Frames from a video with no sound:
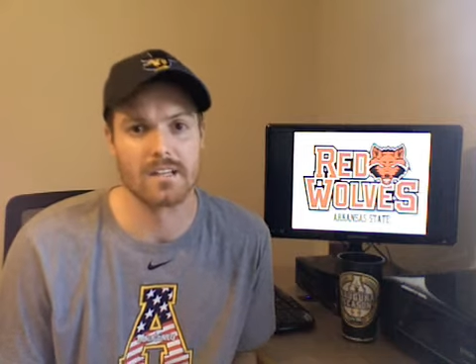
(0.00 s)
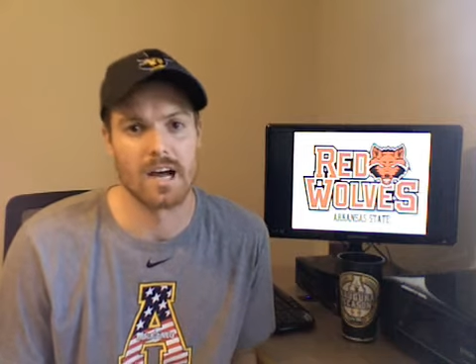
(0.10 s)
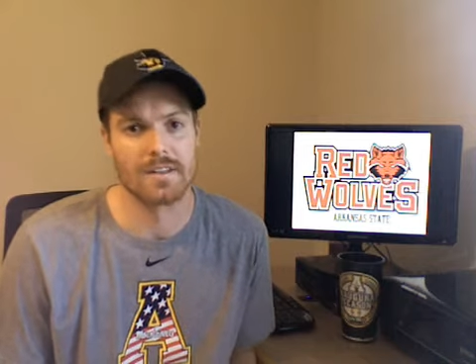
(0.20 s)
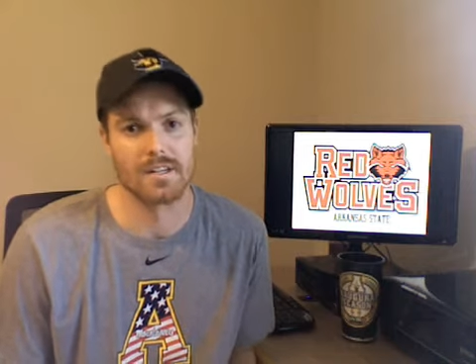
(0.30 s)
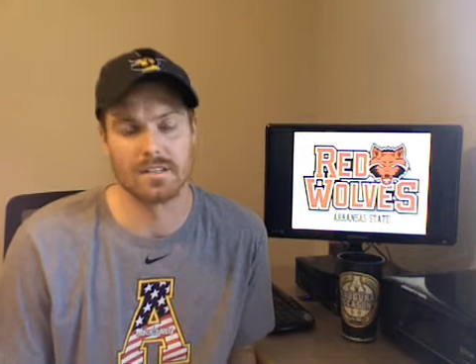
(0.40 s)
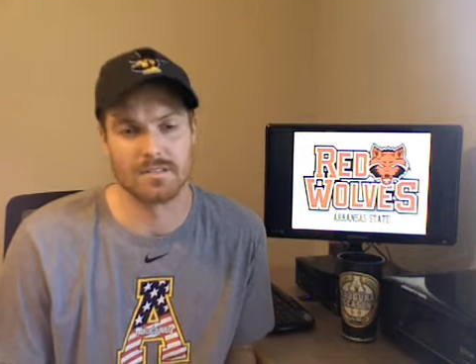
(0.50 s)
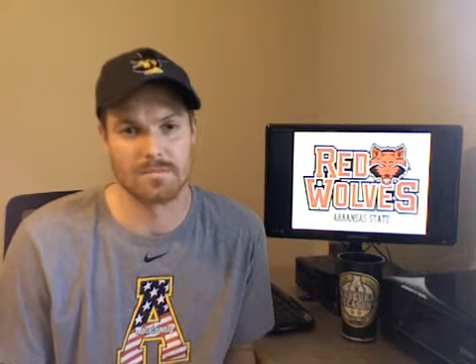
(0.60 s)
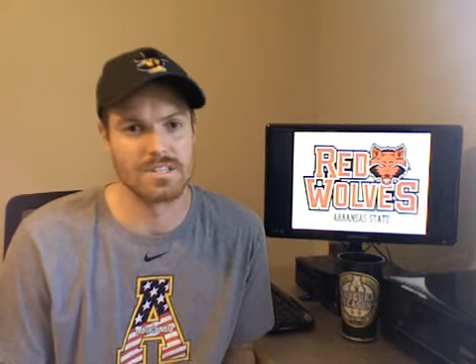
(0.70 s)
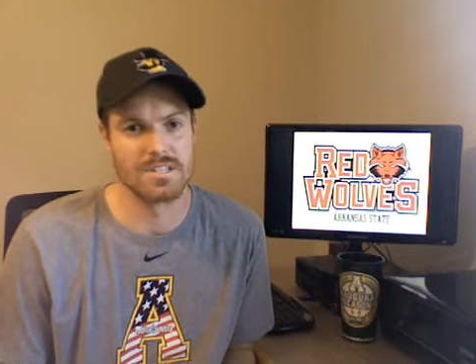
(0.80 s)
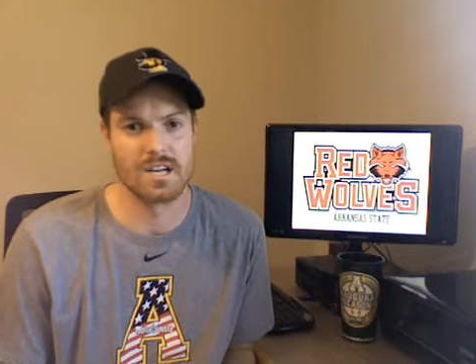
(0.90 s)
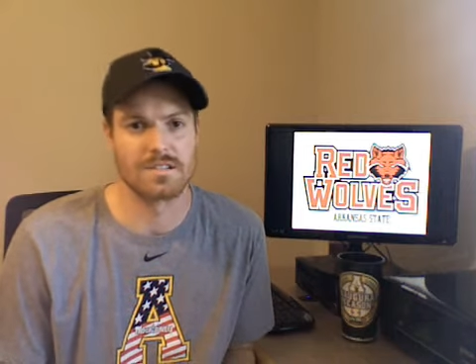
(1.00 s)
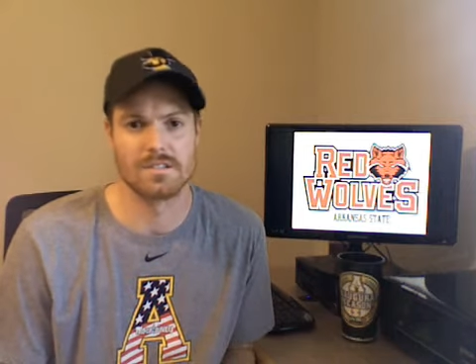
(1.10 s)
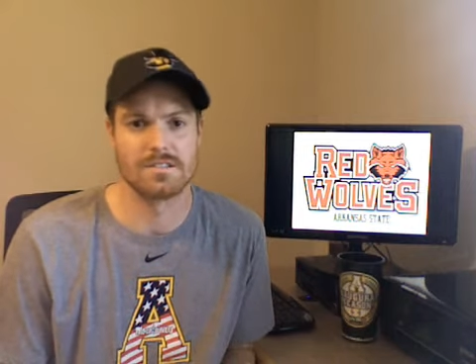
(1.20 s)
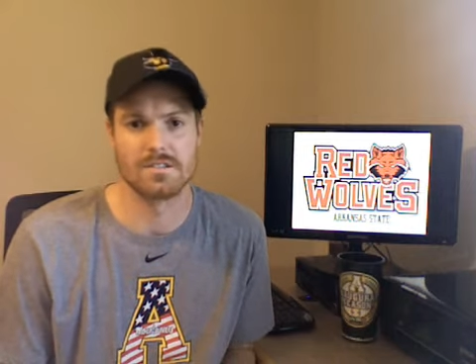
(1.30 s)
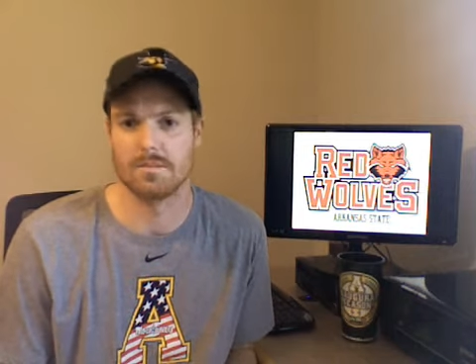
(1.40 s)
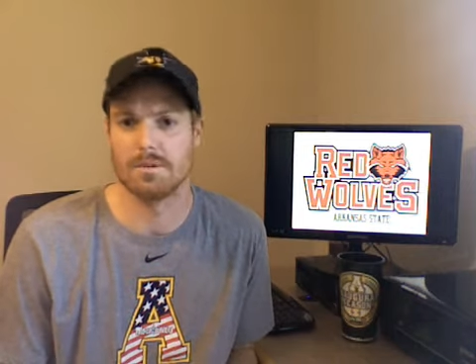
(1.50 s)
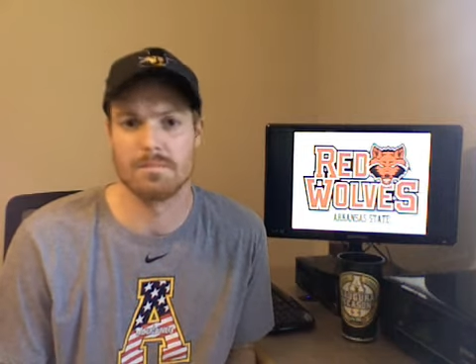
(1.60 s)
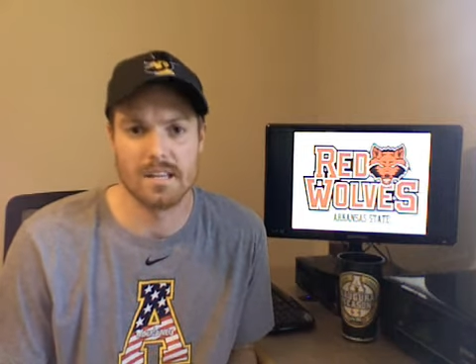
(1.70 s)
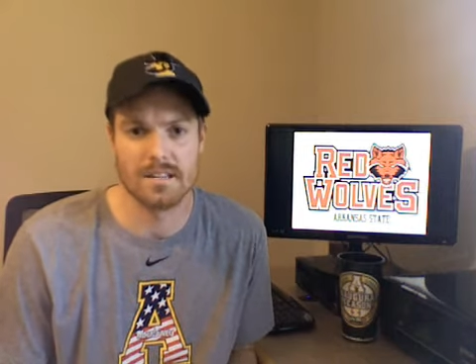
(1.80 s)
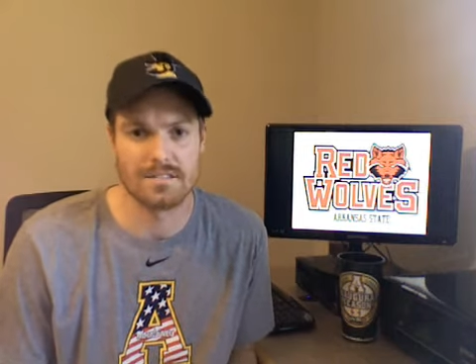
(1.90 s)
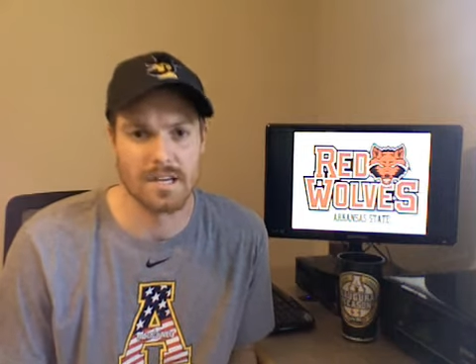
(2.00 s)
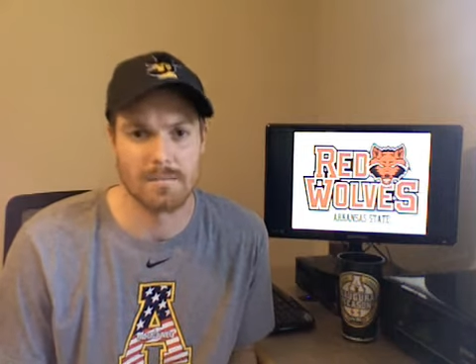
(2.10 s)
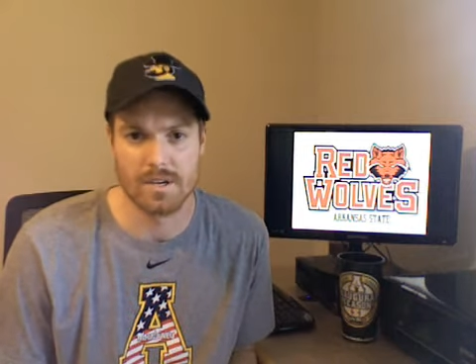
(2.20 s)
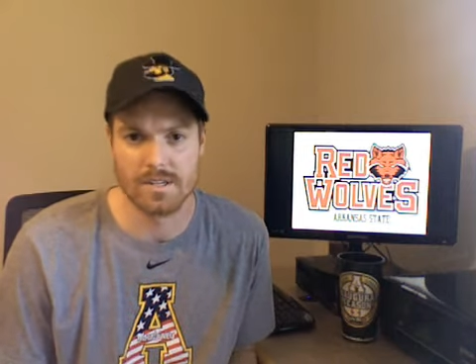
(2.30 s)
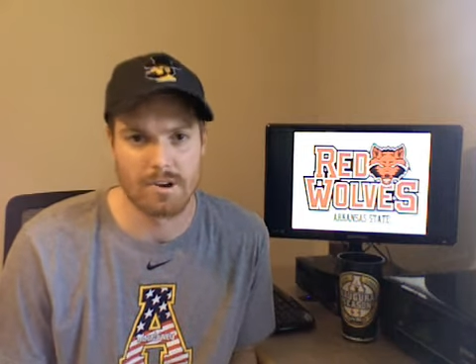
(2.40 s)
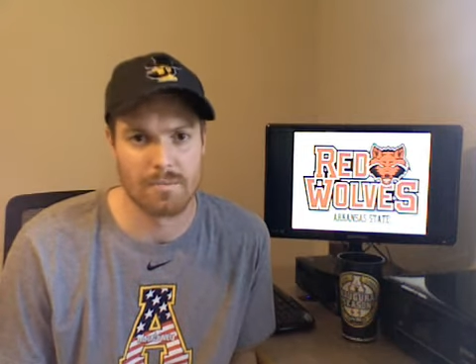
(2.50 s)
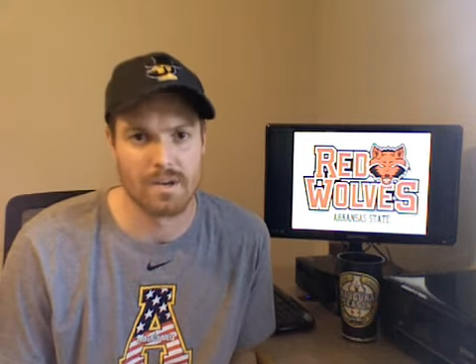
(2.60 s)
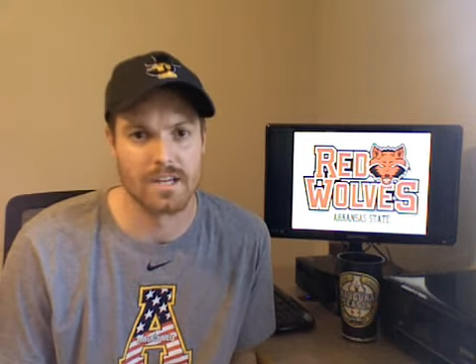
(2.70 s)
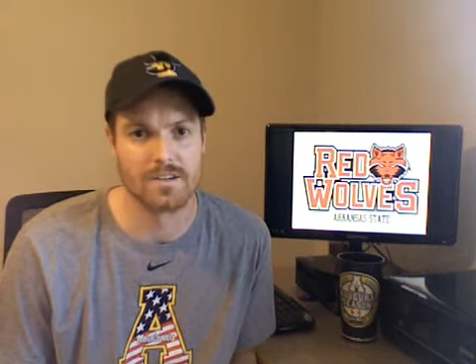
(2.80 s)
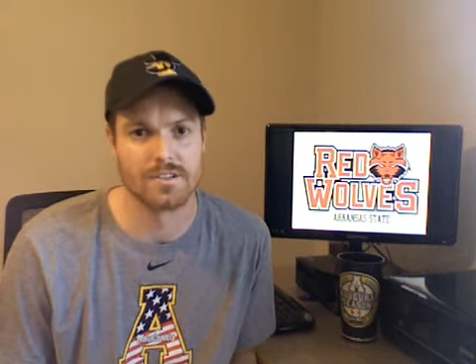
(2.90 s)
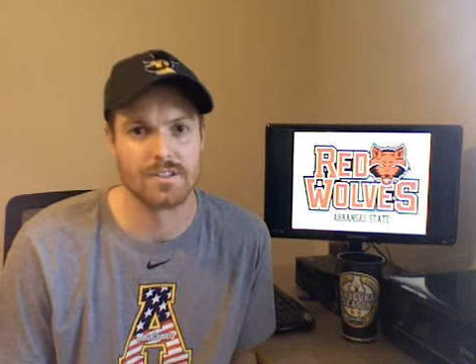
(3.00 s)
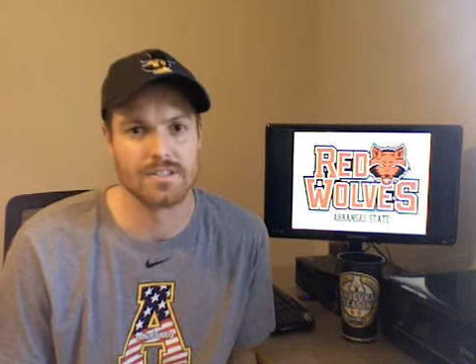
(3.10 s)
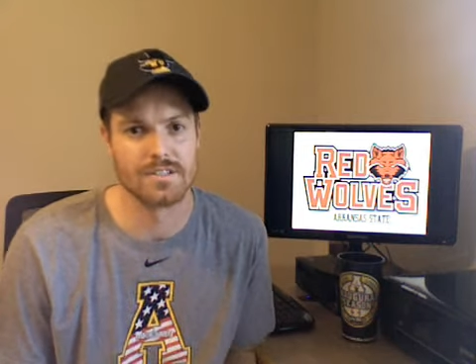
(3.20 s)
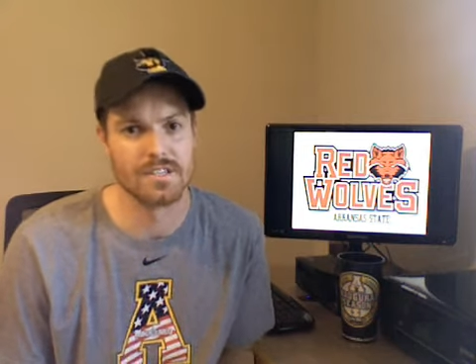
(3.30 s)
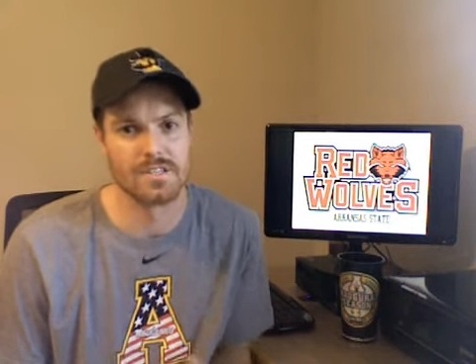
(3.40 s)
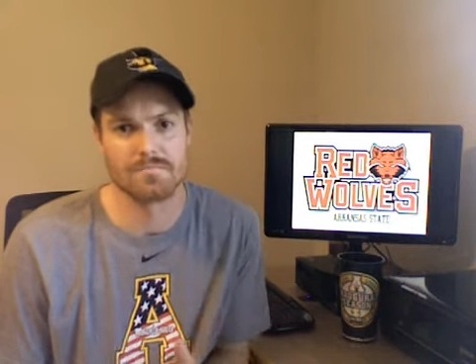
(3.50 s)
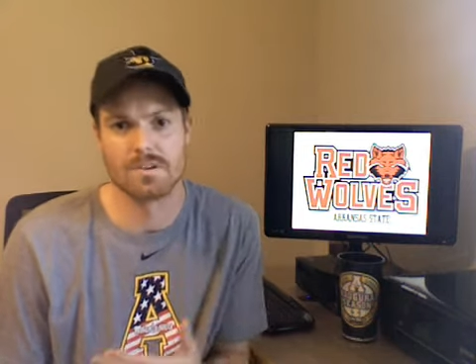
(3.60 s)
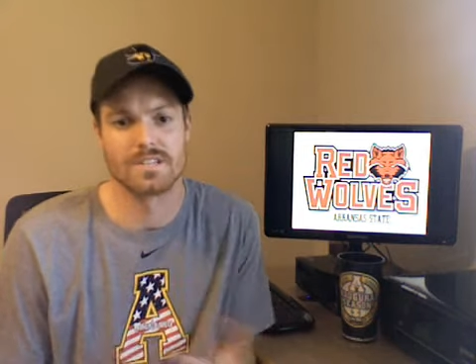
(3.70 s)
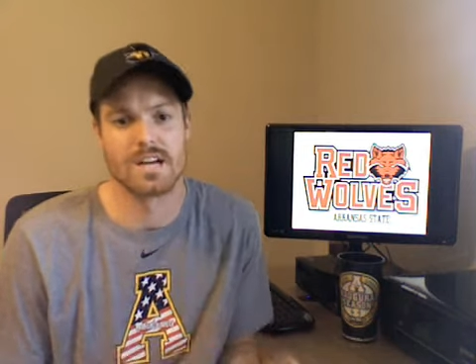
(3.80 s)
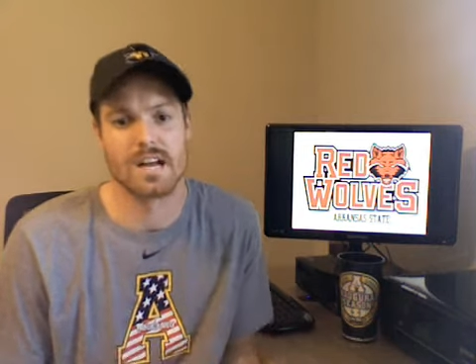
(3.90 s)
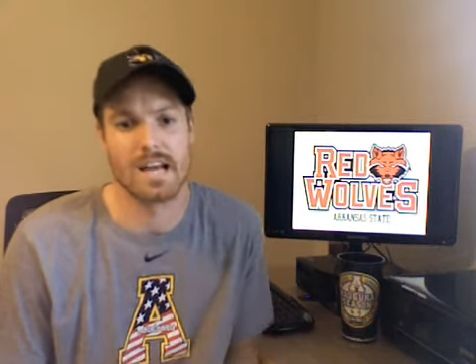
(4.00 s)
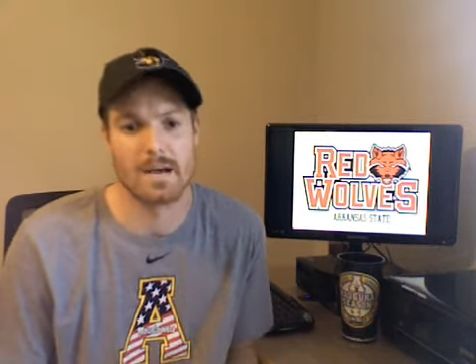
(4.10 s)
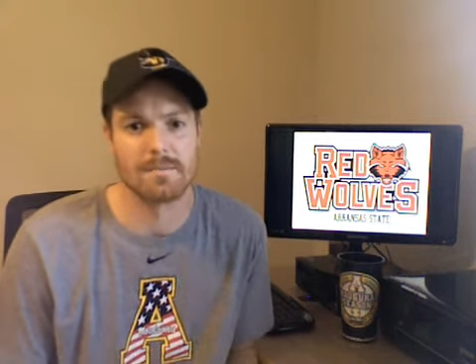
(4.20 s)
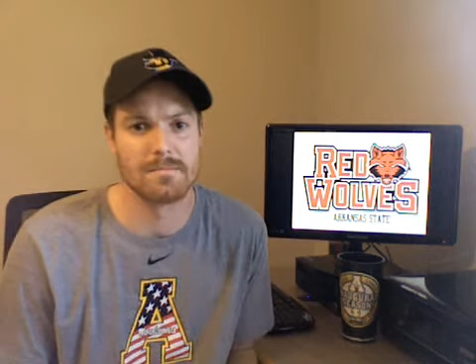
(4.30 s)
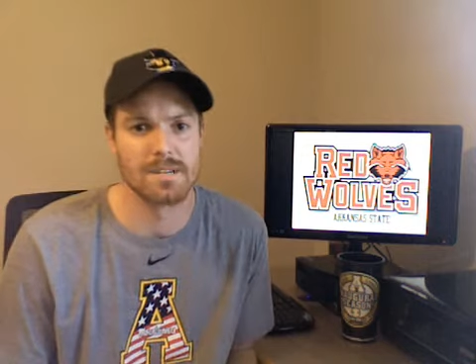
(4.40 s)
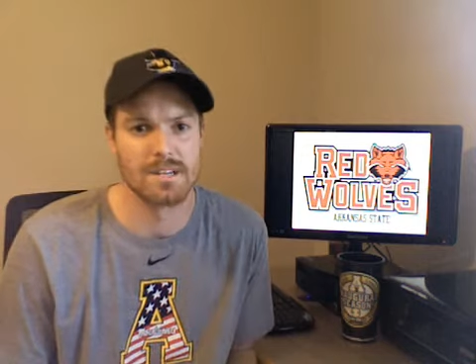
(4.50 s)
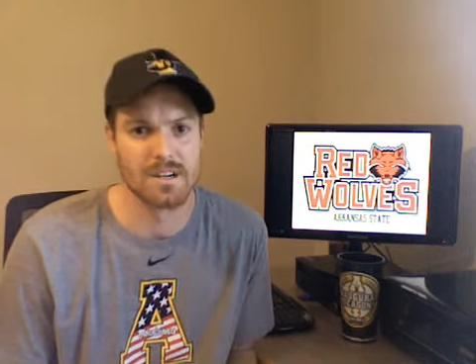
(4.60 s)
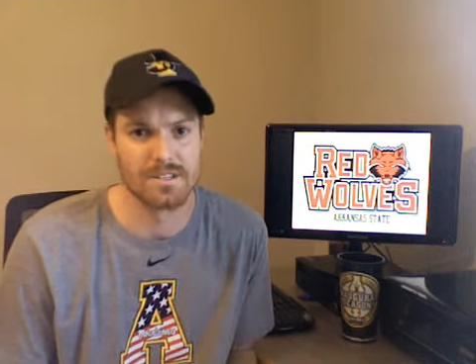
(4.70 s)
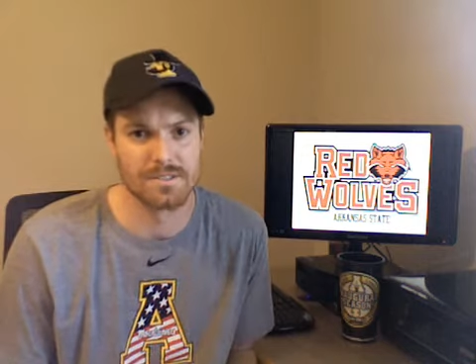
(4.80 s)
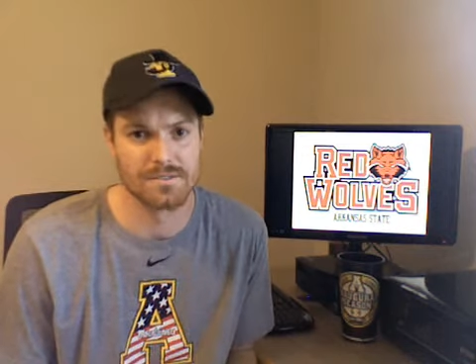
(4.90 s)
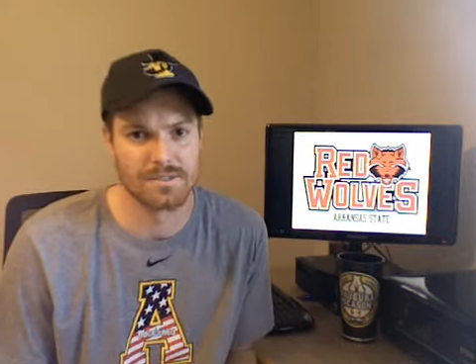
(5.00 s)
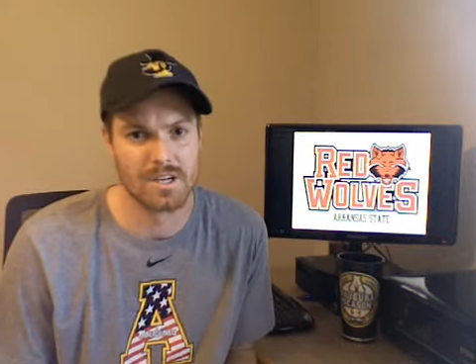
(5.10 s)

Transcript: I think some of these guys could still be making the same plays they were making earlier in the season, but it's not happening because of